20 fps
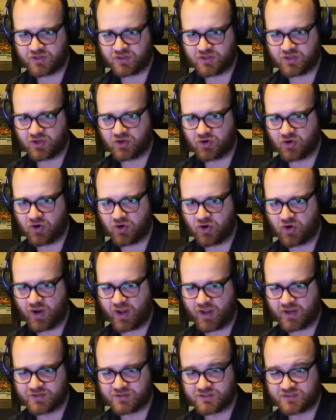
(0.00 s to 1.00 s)

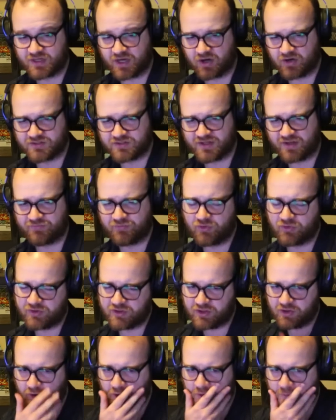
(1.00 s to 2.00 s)
here and Daredevil
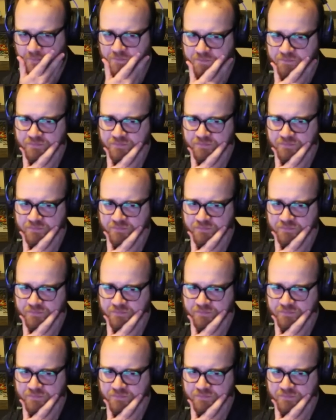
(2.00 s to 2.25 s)
here.